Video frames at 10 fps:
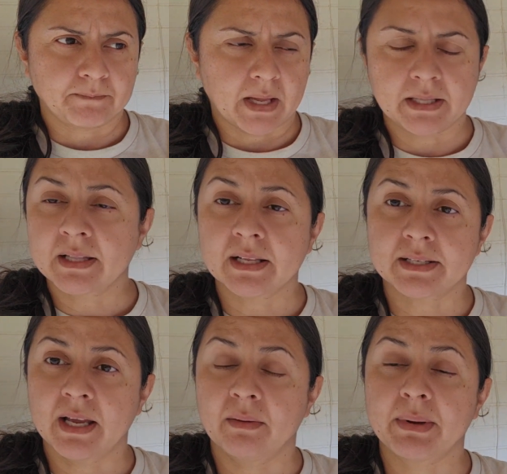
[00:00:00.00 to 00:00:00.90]
I think
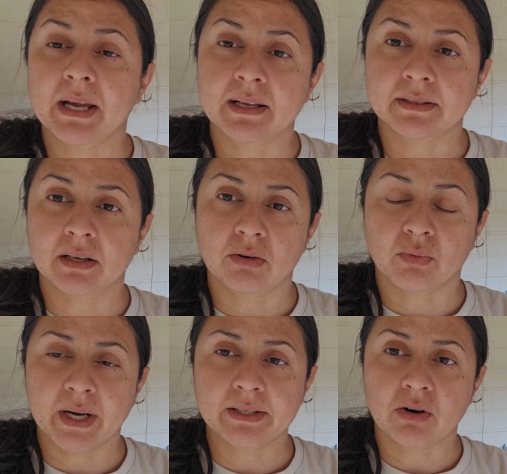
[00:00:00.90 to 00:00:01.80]
that's it, because the
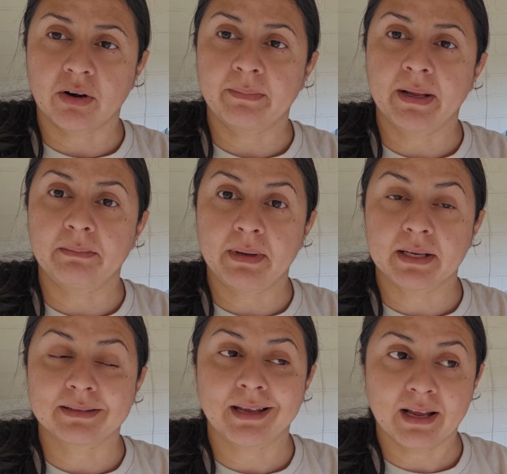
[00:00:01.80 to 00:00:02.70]
raised garden bed
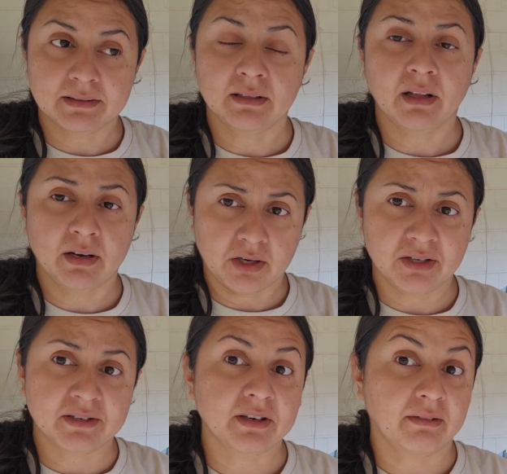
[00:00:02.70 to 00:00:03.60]
mix has a lot of
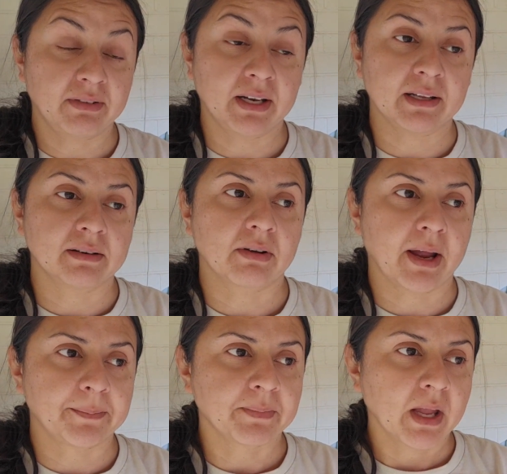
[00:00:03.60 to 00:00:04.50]
good stuff in it.
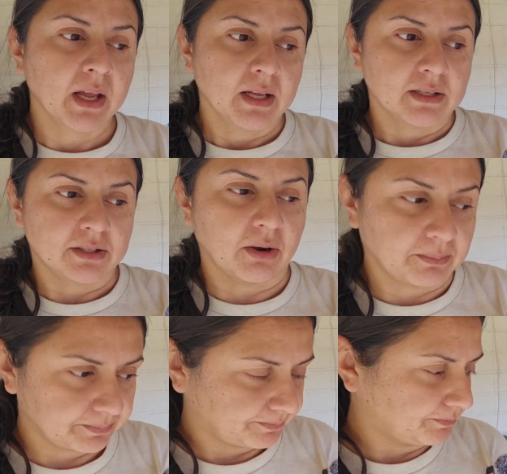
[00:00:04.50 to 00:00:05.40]
Okay, so
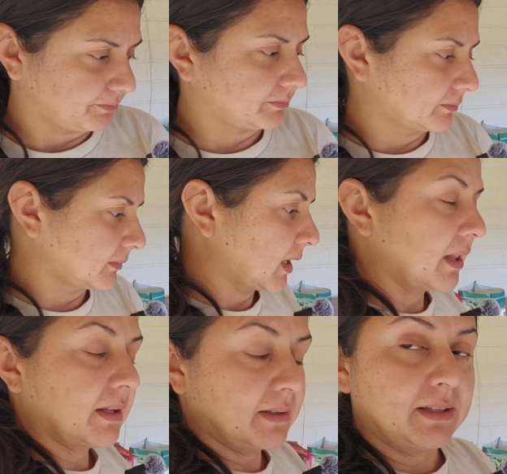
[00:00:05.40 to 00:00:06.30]

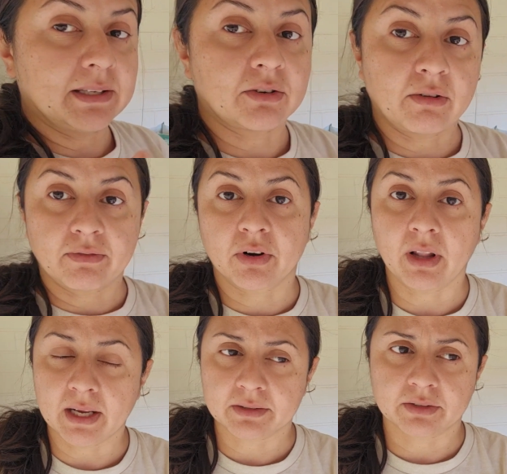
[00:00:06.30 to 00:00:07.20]
these are the
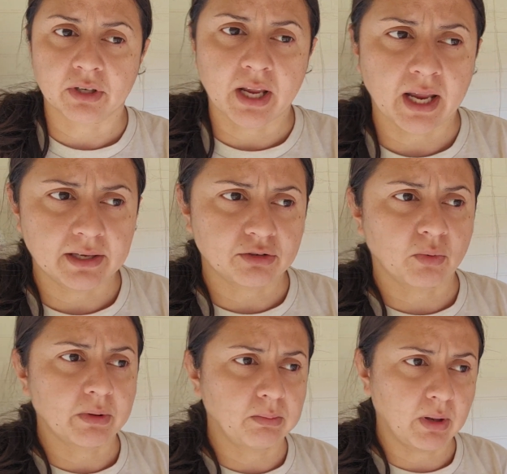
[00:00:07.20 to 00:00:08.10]
fertilizers. Okay, so
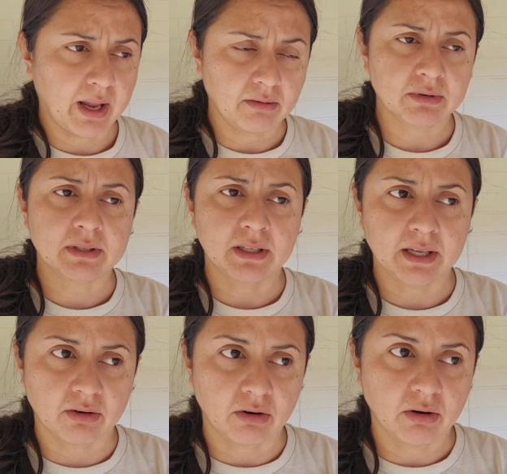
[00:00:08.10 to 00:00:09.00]
when the plant was
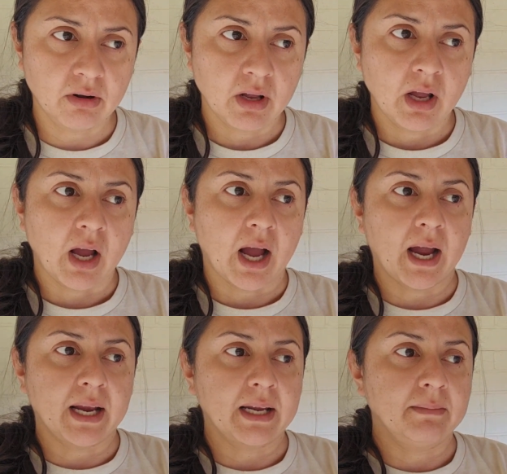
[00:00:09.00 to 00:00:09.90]
little,
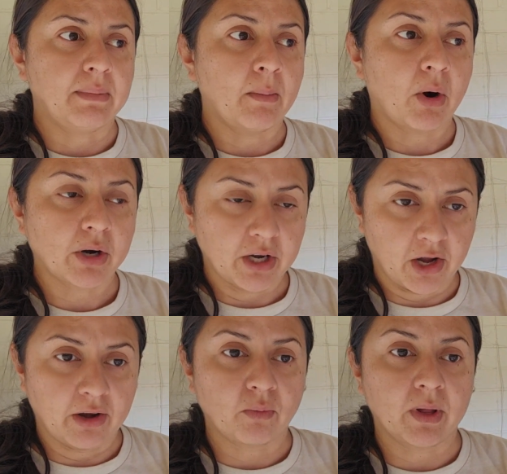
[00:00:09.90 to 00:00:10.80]
I bombarded
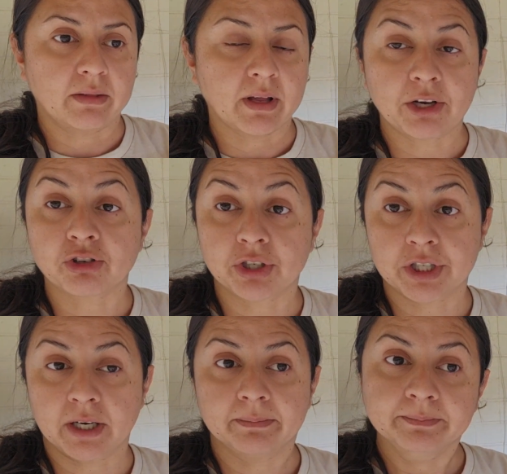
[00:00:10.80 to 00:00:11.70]
it with
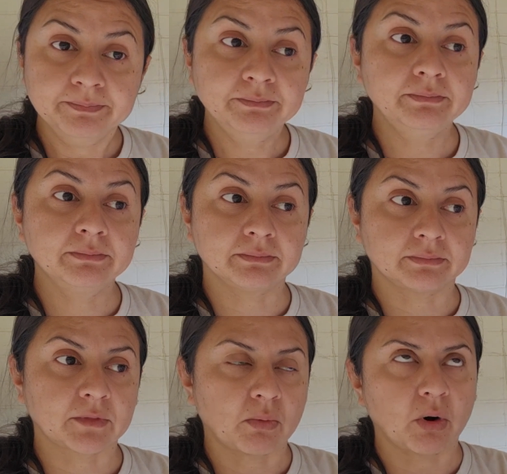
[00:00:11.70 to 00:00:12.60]
nitrogen.
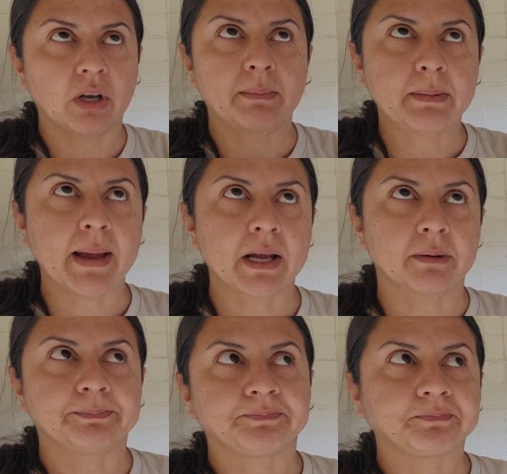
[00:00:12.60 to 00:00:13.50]
Well, let me back up.